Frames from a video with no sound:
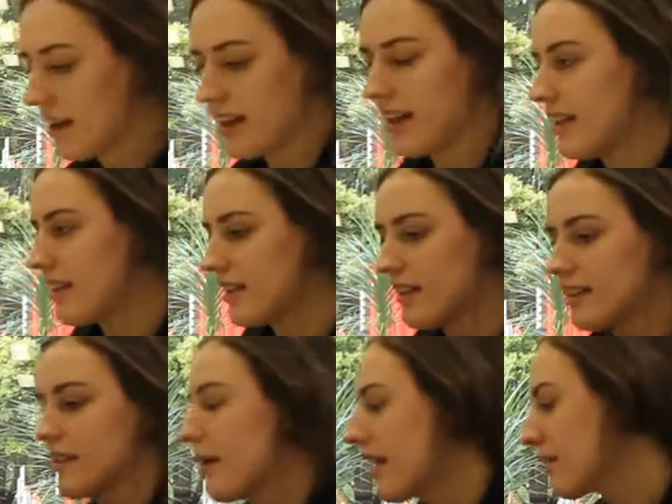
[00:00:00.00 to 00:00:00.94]
In
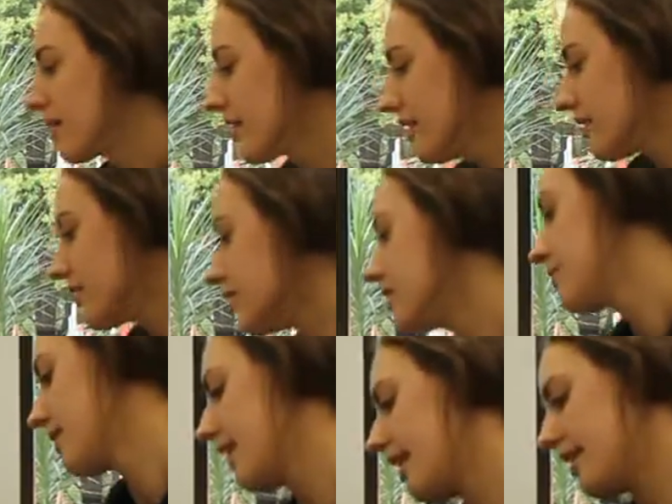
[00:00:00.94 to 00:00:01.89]
the back pocket
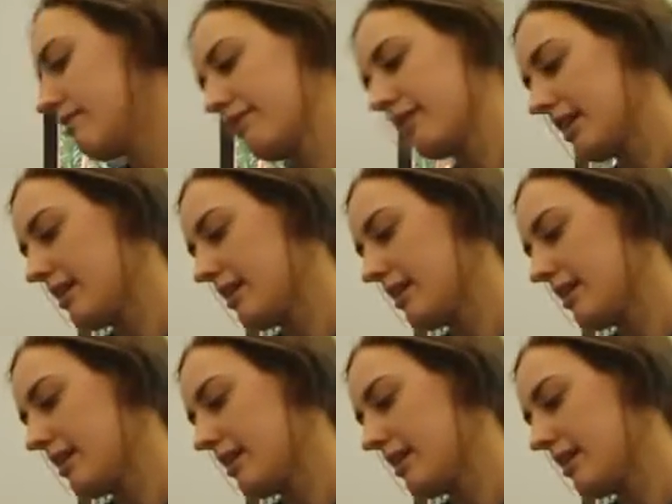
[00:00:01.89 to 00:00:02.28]
we have